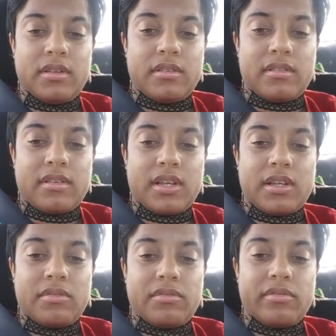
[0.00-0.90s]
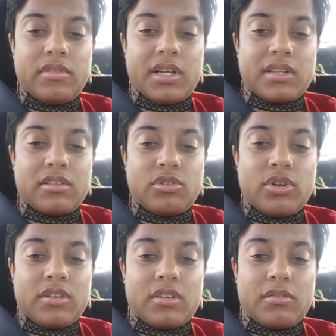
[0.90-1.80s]
and save like the
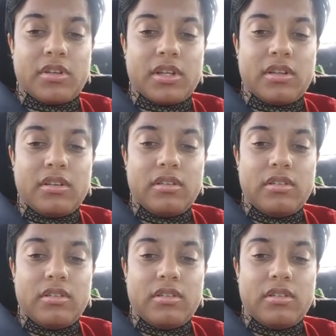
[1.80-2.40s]
rest of it.